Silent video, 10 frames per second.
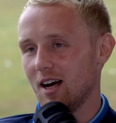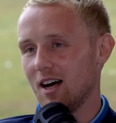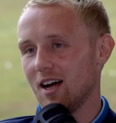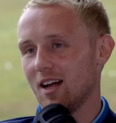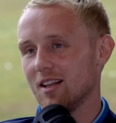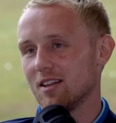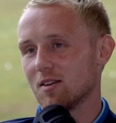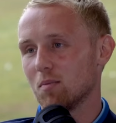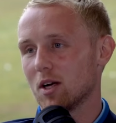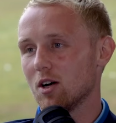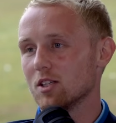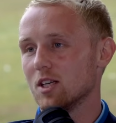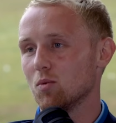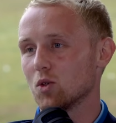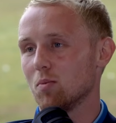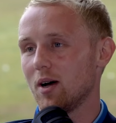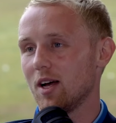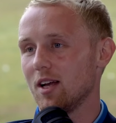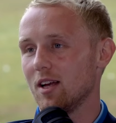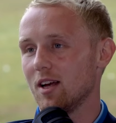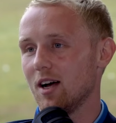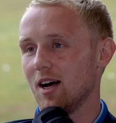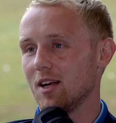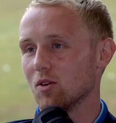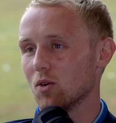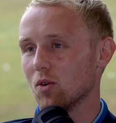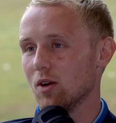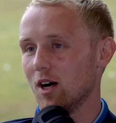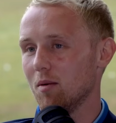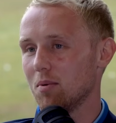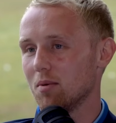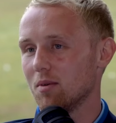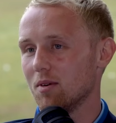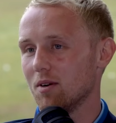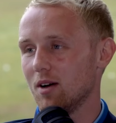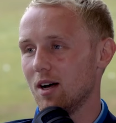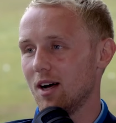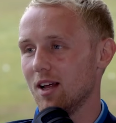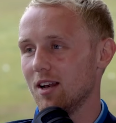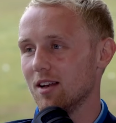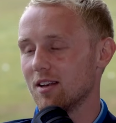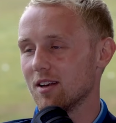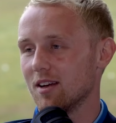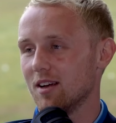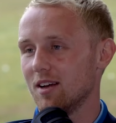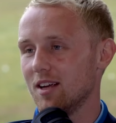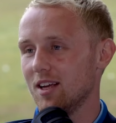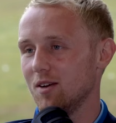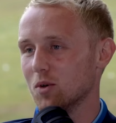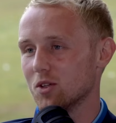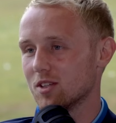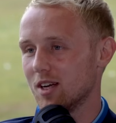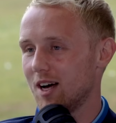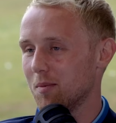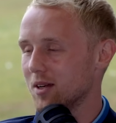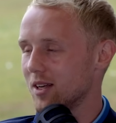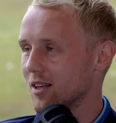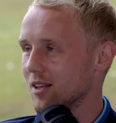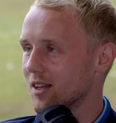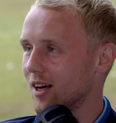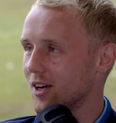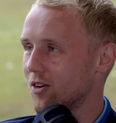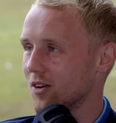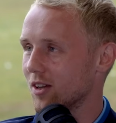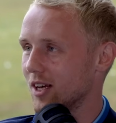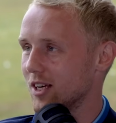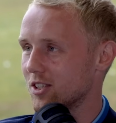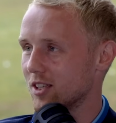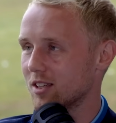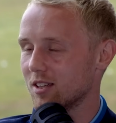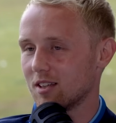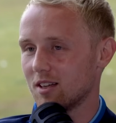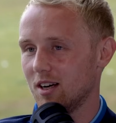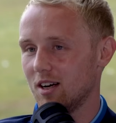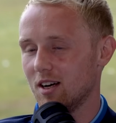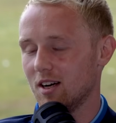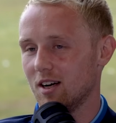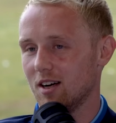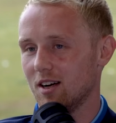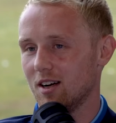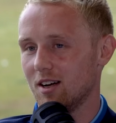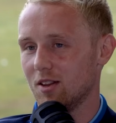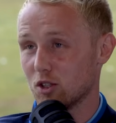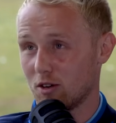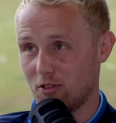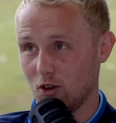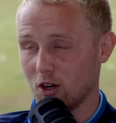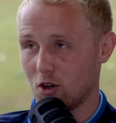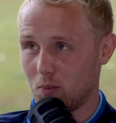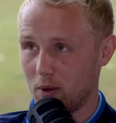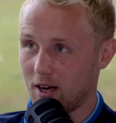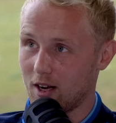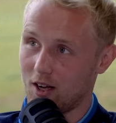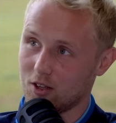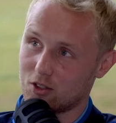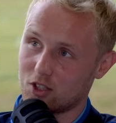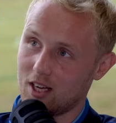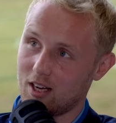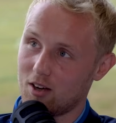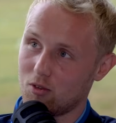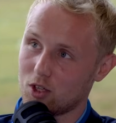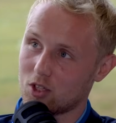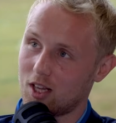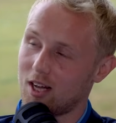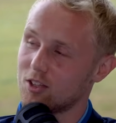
And because he was my idol growing up and he was an Aberdeen icon and legend, there's a few I could pick. I'll say Russell